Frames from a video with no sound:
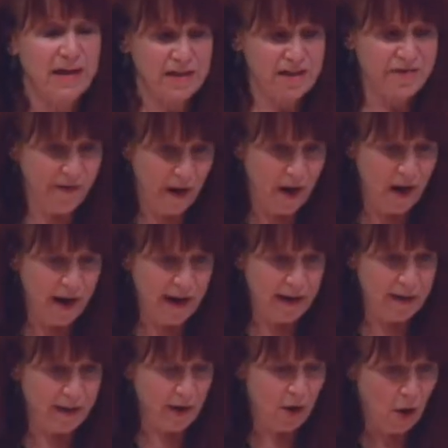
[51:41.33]
is
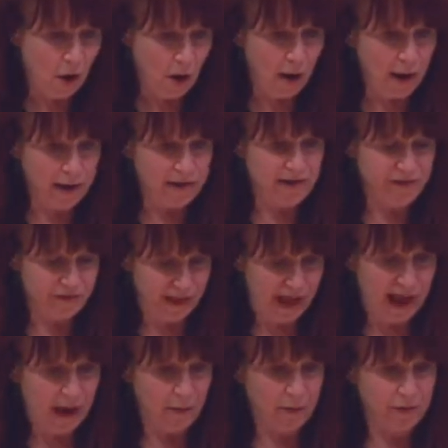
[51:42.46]
fine, cards,
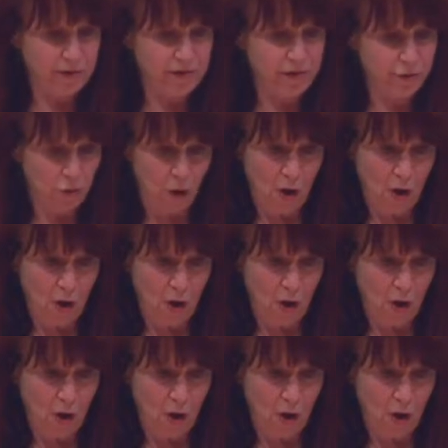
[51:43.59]
flowers,